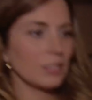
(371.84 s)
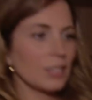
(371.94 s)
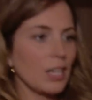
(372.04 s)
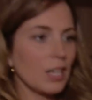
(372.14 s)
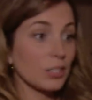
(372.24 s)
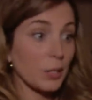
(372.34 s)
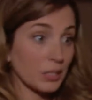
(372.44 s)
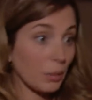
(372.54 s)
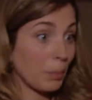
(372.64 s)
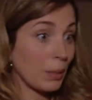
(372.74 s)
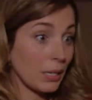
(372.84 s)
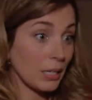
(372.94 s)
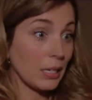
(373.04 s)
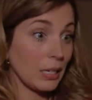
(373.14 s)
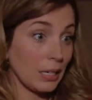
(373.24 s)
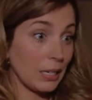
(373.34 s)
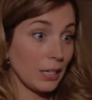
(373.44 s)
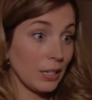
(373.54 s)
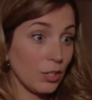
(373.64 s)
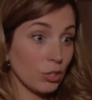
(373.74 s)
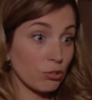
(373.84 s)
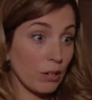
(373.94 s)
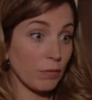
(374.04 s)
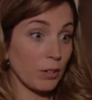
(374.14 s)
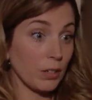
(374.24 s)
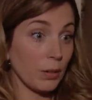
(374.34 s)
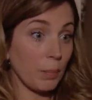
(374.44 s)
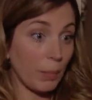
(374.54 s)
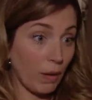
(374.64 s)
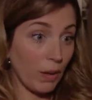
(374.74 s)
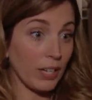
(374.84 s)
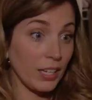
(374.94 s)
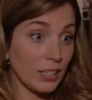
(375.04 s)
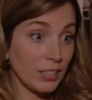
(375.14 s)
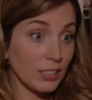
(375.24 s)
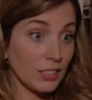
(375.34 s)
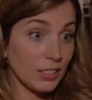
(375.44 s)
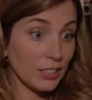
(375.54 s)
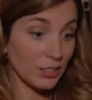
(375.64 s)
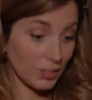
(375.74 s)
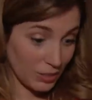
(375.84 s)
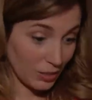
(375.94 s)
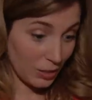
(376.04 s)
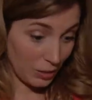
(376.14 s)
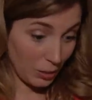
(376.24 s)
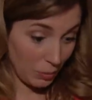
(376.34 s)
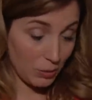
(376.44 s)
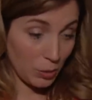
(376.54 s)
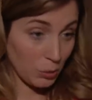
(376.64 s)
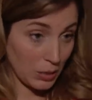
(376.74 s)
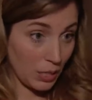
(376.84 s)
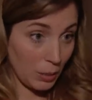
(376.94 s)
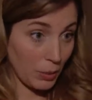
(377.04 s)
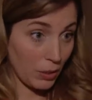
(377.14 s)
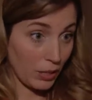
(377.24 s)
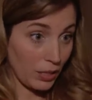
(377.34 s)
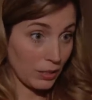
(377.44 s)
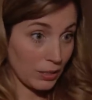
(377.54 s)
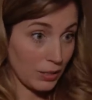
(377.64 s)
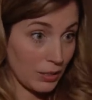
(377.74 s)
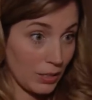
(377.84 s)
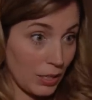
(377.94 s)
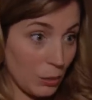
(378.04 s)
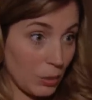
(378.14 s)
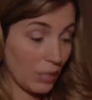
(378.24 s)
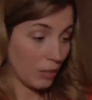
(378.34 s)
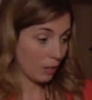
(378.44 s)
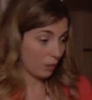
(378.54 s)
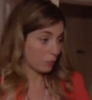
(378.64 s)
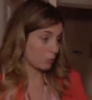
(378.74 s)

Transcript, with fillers: way around. So it's completely driven by the you seeing a bargain. Yeah. And you think, I've,